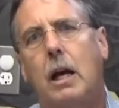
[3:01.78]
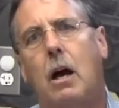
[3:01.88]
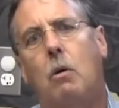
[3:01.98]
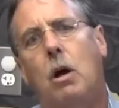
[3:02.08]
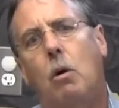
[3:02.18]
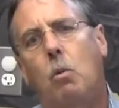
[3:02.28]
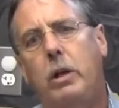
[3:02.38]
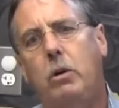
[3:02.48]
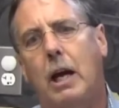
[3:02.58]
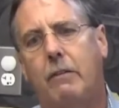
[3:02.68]
Now,
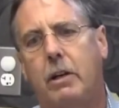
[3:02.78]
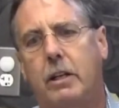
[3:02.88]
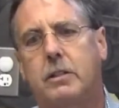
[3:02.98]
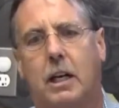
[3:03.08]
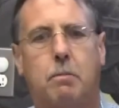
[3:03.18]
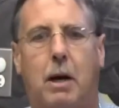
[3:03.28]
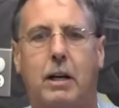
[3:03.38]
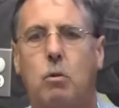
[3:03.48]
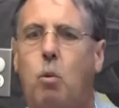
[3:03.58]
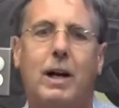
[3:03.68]
when you have an insect
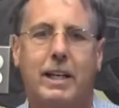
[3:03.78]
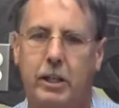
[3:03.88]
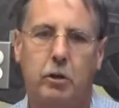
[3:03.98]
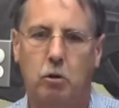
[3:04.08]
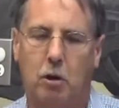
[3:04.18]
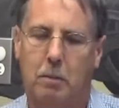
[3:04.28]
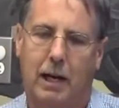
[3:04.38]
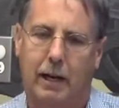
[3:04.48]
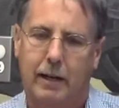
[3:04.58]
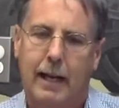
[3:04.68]
bite, what can you do
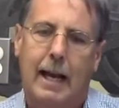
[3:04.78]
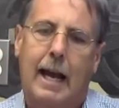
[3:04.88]
about it?